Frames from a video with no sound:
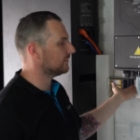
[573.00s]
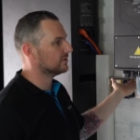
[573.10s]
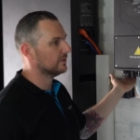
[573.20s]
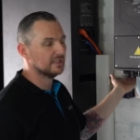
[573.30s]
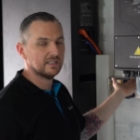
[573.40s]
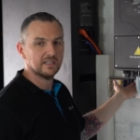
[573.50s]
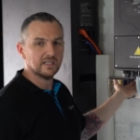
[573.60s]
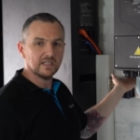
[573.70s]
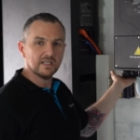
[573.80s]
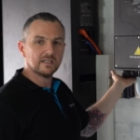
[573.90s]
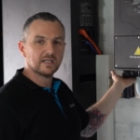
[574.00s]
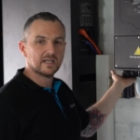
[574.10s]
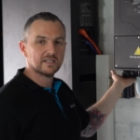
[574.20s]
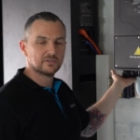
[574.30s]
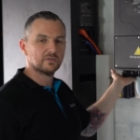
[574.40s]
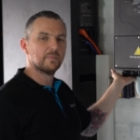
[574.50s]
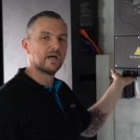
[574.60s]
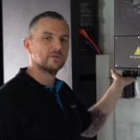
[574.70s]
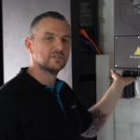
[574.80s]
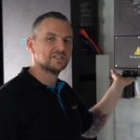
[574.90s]
up to any uh, solar
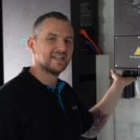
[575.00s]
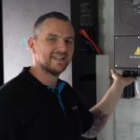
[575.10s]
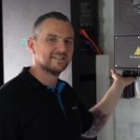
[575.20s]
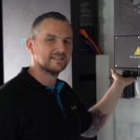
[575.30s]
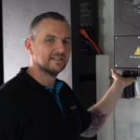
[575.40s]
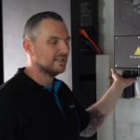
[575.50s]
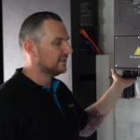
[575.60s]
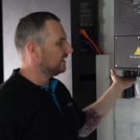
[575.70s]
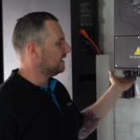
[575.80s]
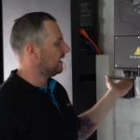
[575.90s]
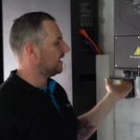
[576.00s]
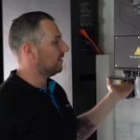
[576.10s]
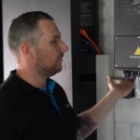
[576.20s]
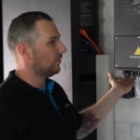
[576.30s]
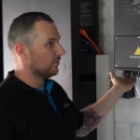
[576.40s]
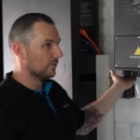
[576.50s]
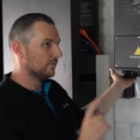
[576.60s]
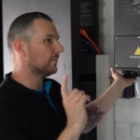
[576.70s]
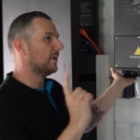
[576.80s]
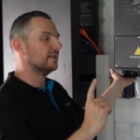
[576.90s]
power just yet. Um,
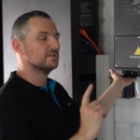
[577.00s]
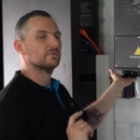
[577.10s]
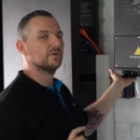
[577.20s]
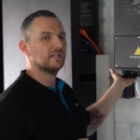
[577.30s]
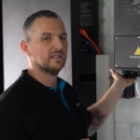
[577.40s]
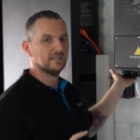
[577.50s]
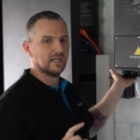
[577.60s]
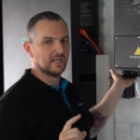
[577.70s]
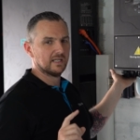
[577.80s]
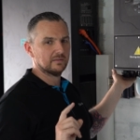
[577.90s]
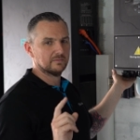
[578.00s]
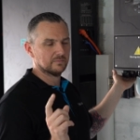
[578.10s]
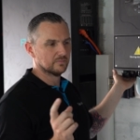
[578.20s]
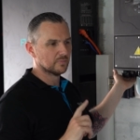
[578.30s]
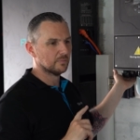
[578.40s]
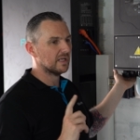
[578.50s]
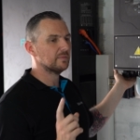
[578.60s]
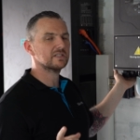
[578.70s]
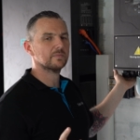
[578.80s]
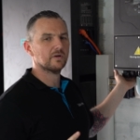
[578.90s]
although the panels are ready, and
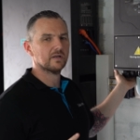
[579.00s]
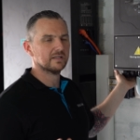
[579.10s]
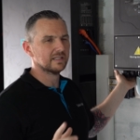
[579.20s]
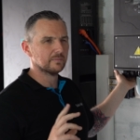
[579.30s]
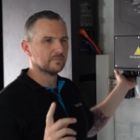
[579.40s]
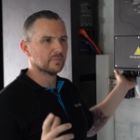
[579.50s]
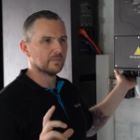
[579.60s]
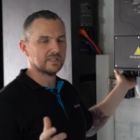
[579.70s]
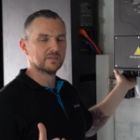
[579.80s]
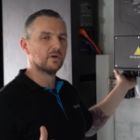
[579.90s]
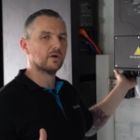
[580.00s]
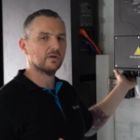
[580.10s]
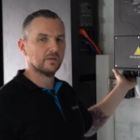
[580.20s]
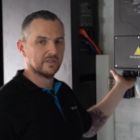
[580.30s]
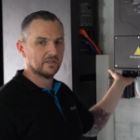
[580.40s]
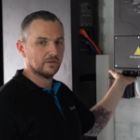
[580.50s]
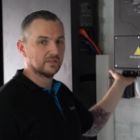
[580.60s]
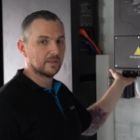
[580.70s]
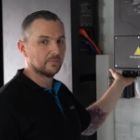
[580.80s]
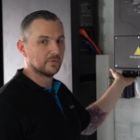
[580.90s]
maybe tomorrow, I think probably tomorrow I'll be
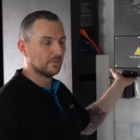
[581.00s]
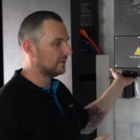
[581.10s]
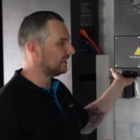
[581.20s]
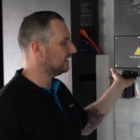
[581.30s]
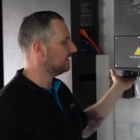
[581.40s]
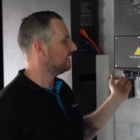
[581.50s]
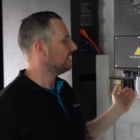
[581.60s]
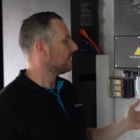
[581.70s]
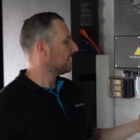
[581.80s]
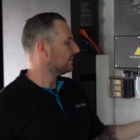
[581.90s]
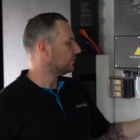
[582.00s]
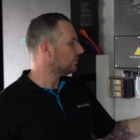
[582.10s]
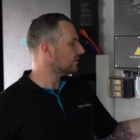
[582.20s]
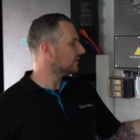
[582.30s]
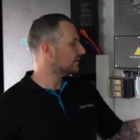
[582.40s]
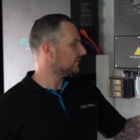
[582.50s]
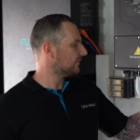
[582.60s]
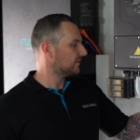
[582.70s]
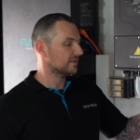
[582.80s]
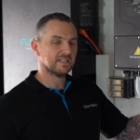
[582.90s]
hooked up completely. But all the, the,
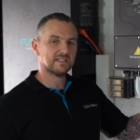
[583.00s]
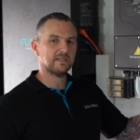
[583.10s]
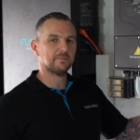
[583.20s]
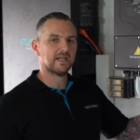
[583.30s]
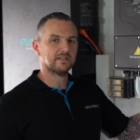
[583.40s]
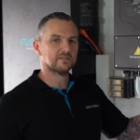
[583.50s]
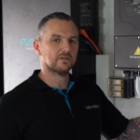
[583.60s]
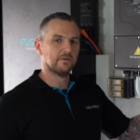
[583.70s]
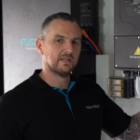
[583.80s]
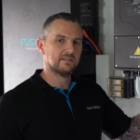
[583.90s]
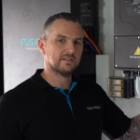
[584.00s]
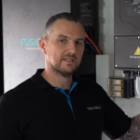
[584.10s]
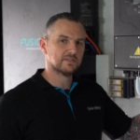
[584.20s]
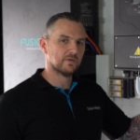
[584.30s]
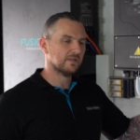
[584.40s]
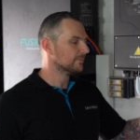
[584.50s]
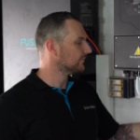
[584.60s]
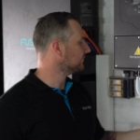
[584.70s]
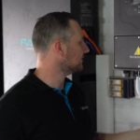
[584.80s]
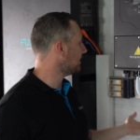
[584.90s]
the 16 panels are going into this one
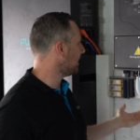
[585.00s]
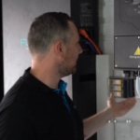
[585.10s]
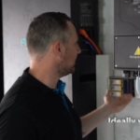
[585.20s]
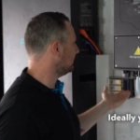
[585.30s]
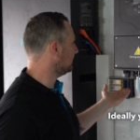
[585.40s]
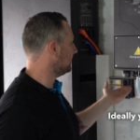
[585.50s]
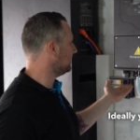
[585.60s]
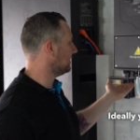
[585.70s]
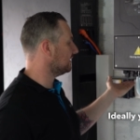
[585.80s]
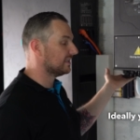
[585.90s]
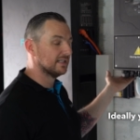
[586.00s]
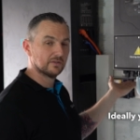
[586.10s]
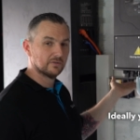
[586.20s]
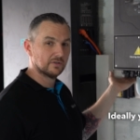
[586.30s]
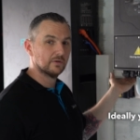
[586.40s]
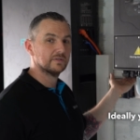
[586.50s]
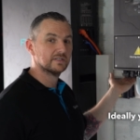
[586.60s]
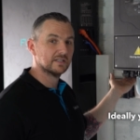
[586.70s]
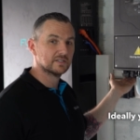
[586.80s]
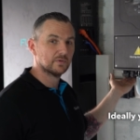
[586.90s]
and the uh, 10 are gonna go
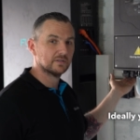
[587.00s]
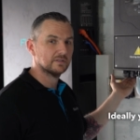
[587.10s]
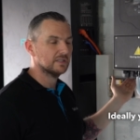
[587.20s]
into this one.